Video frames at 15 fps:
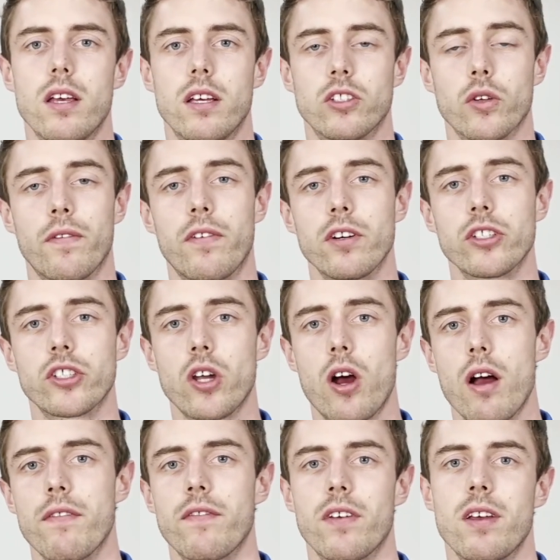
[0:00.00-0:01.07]
So first
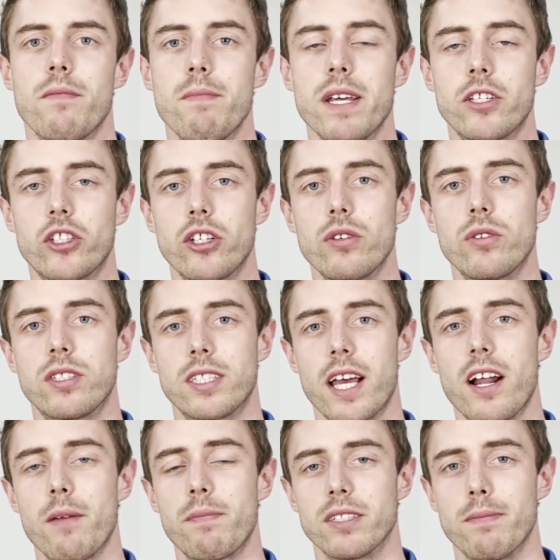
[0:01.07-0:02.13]
off, make sure you
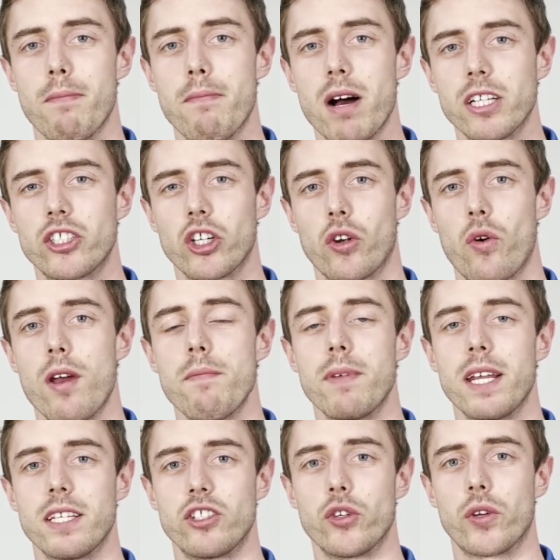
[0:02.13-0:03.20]
set up as much
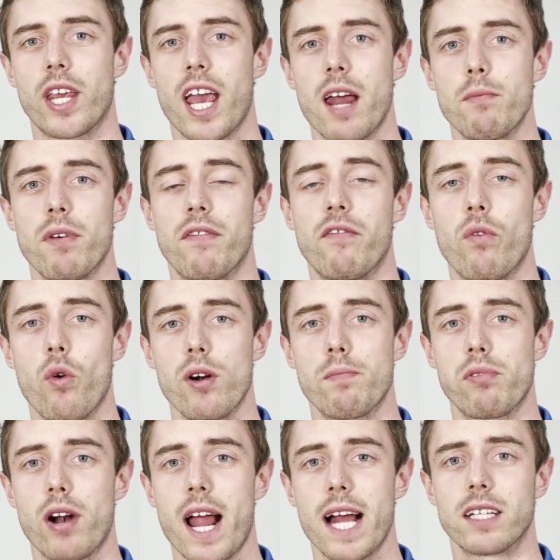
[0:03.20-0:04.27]
equipment as you can before
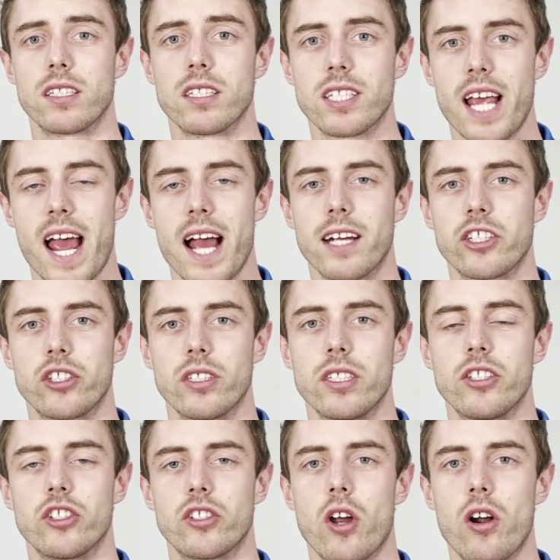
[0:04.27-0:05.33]
practice actually
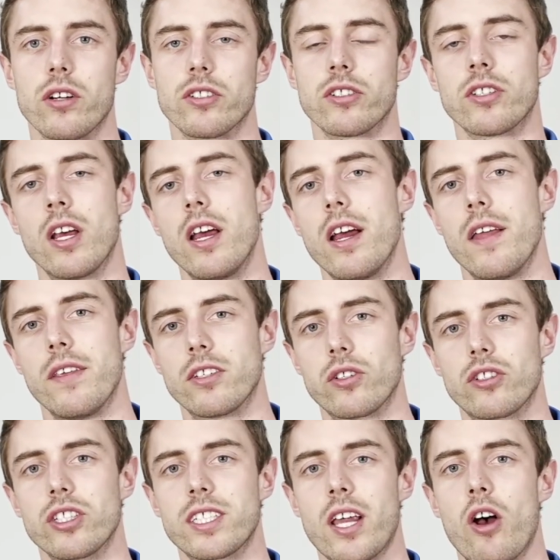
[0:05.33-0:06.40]
starts. This will
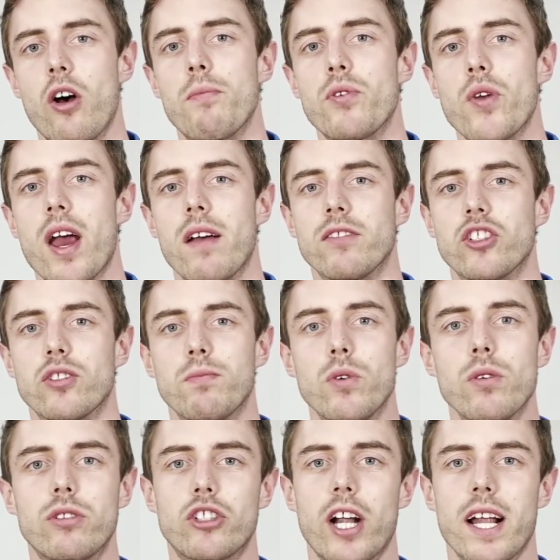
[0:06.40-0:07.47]
just help you have
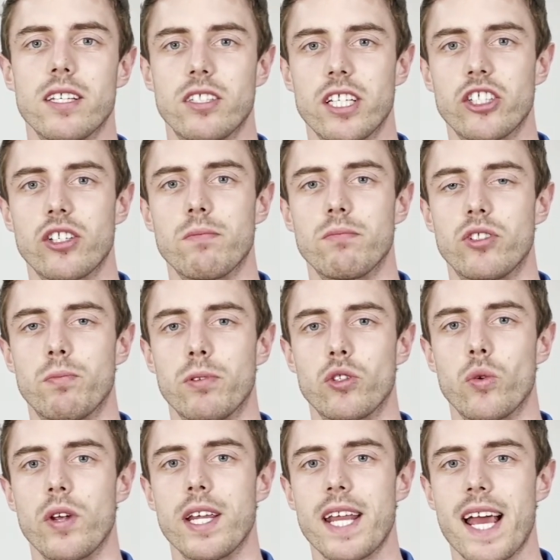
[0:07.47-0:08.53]
smooth transitions
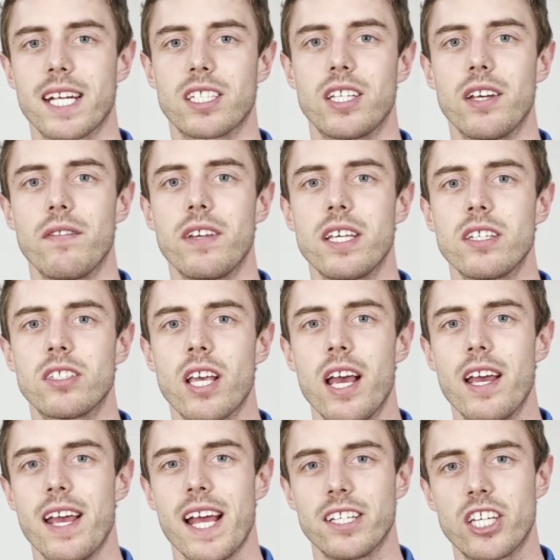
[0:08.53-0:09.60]
between activities
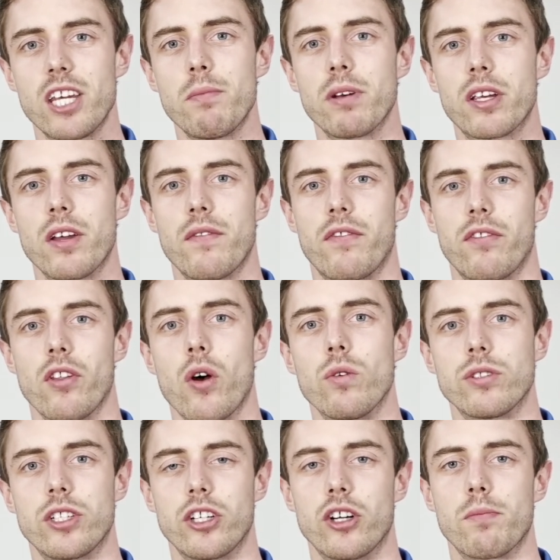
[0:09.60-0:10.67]
and keep a good flow
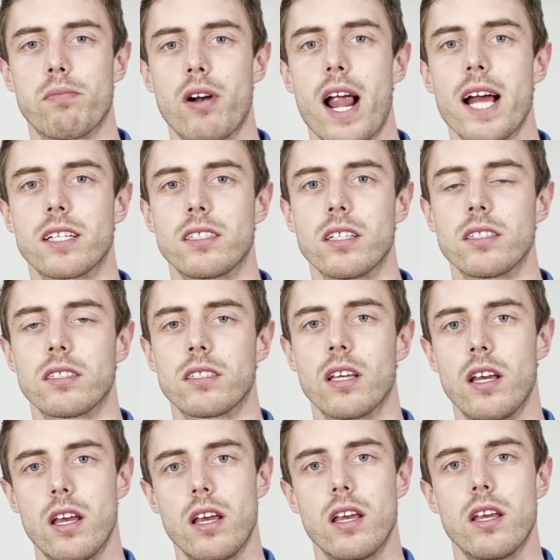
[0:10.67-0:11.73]
to your practice.
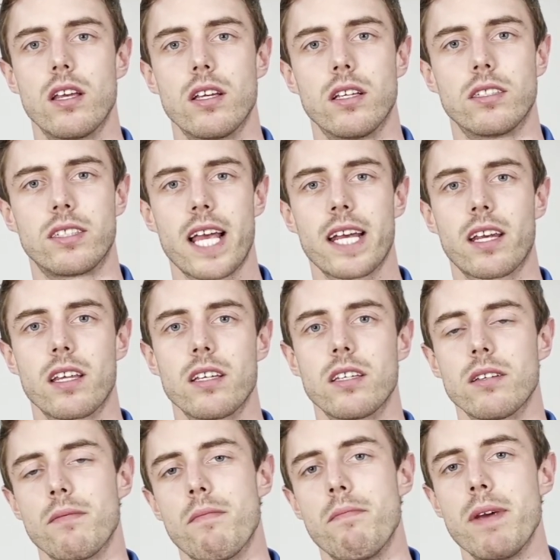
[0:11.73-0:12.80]
Second,
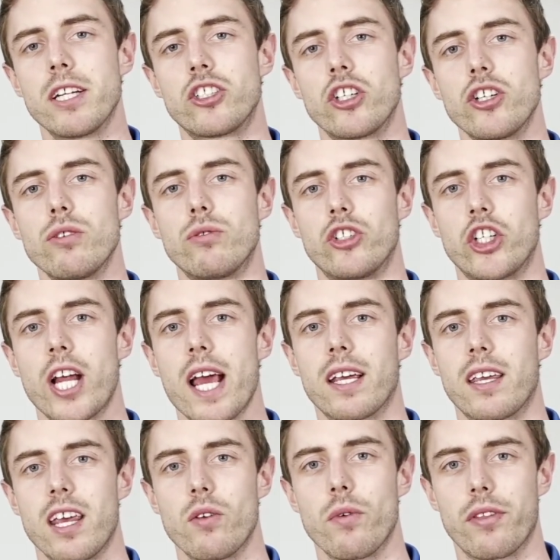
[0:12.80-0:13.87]
make sure you
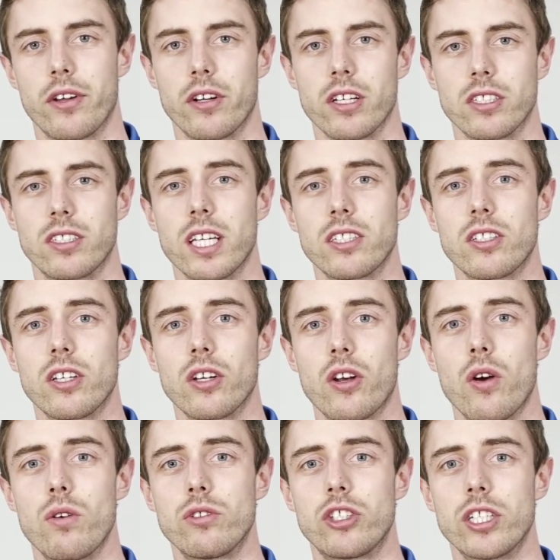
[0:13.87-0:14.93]
check in with your assistant
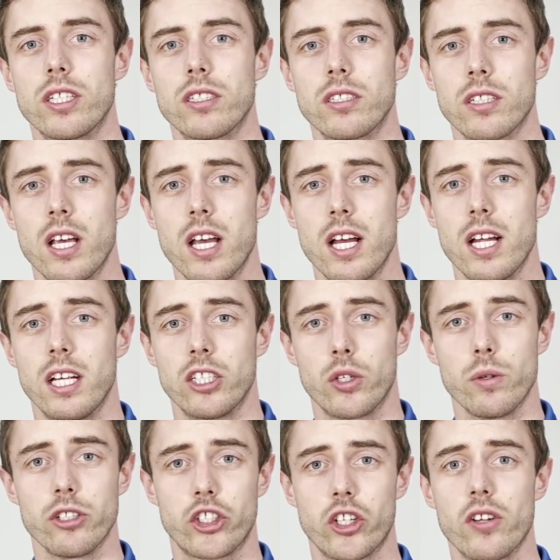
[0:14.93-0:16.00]
coaches
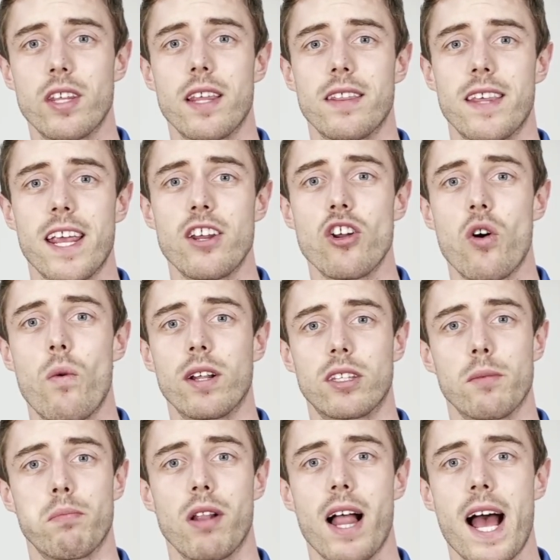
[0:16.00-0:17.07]
to ensure that they know what
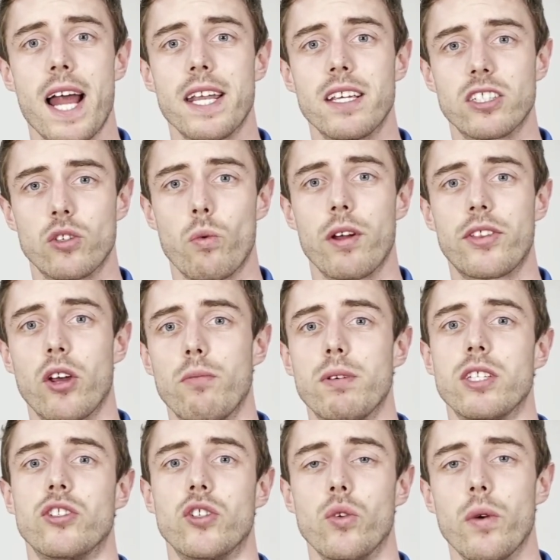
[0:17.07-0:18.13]
the plan is and what they'll
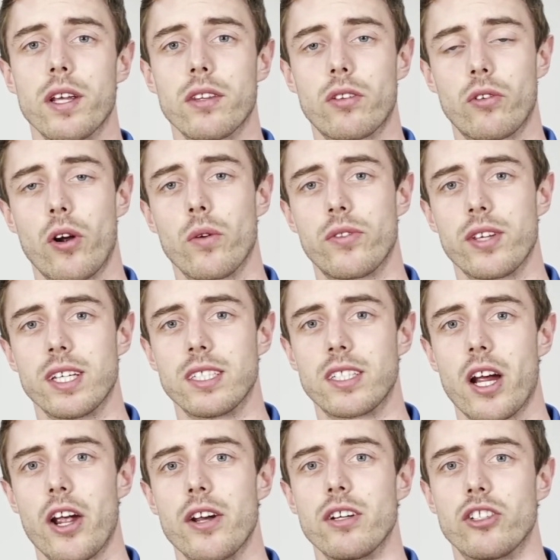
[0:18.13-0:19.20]
be doing throughout the
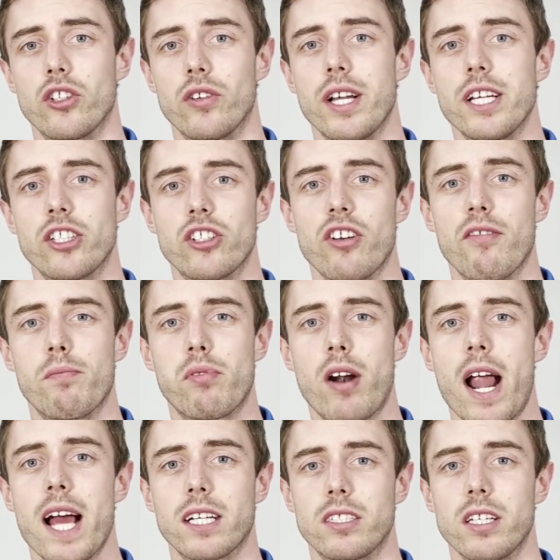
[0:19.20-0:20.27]
entire duration of
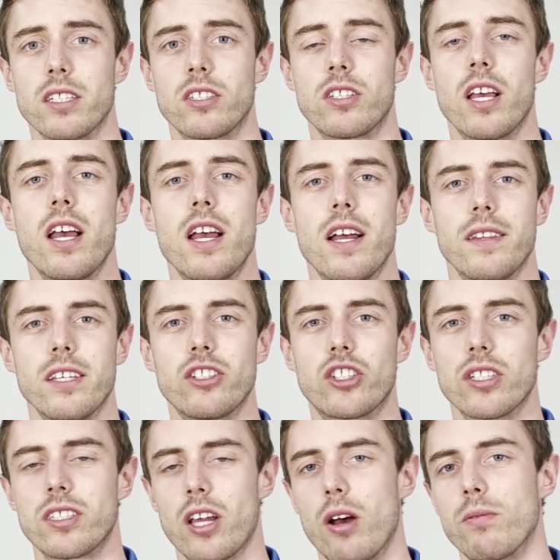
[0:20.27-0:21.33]
practice. This
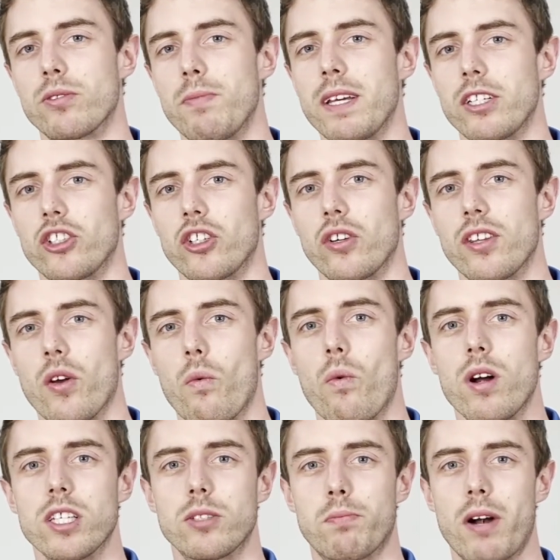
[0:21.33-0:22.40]
just helps make sure that
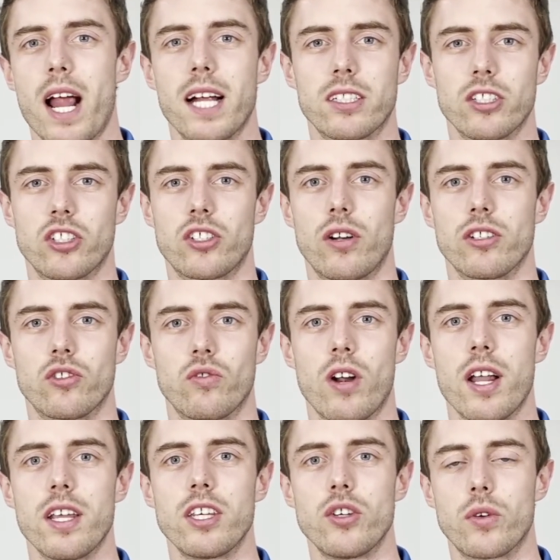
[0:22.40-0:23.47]
once practice starts
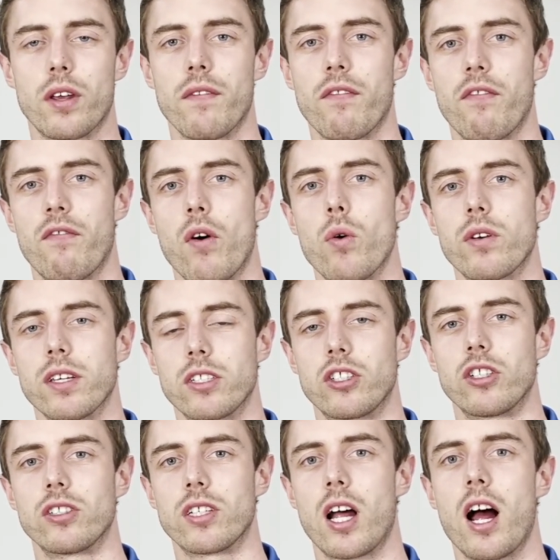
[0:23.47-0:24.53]
running, you can focus
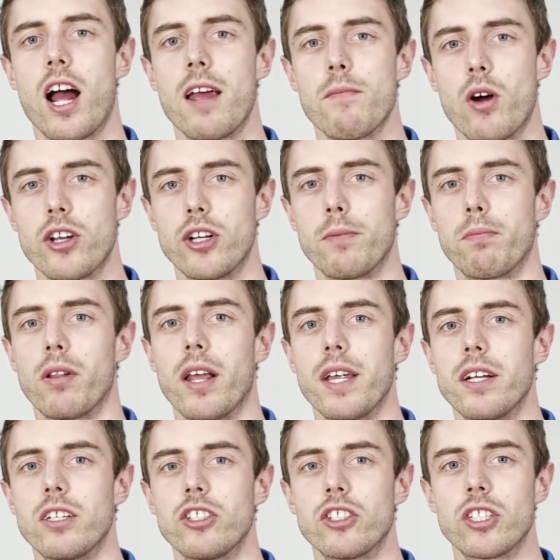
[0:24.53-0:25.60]
your time on your
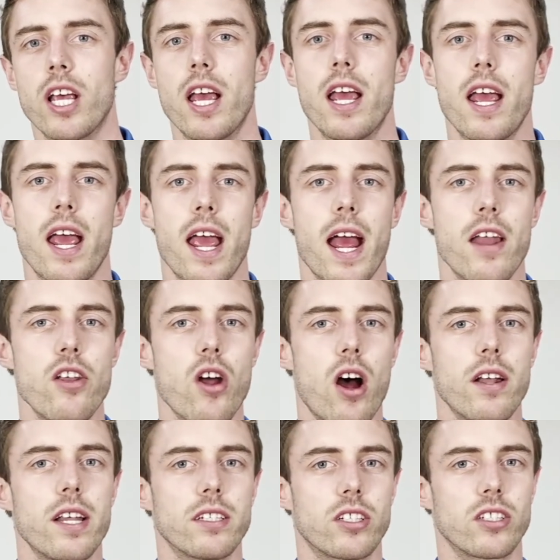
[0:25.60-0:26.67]
players and
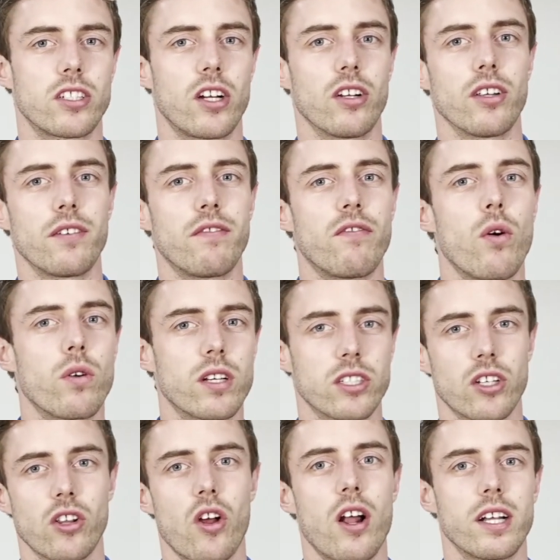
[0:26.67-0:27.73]
not necessarily
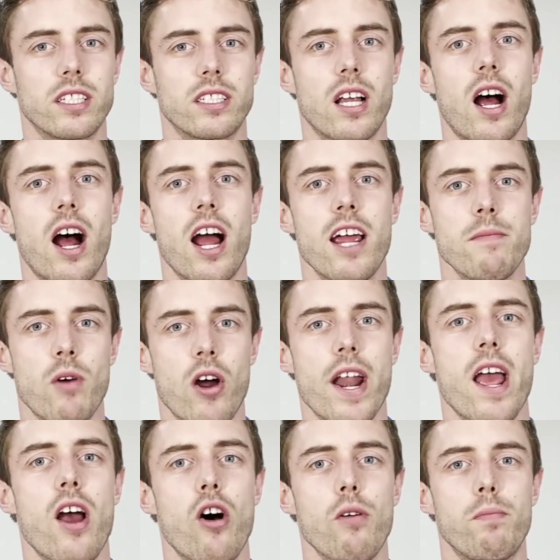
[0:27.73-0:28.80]
focus a lot of time on
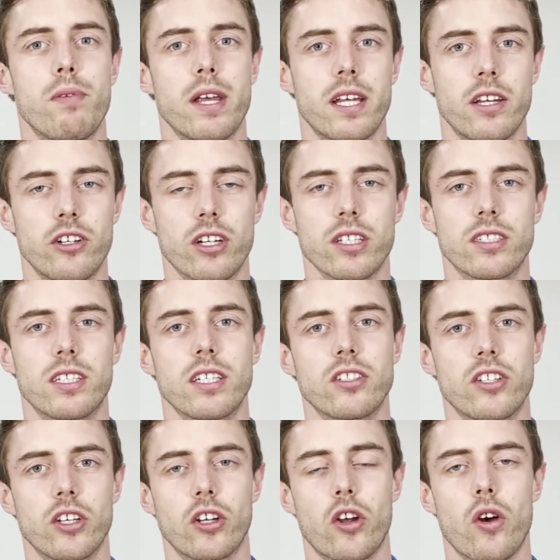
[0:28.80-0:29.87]
helping your
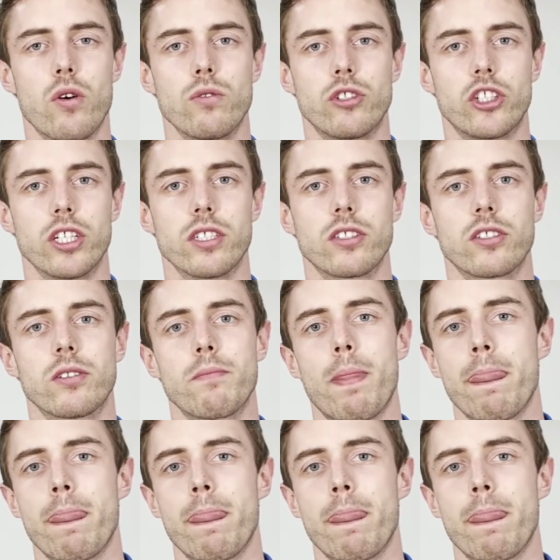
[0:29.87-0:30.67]
assistant coaches.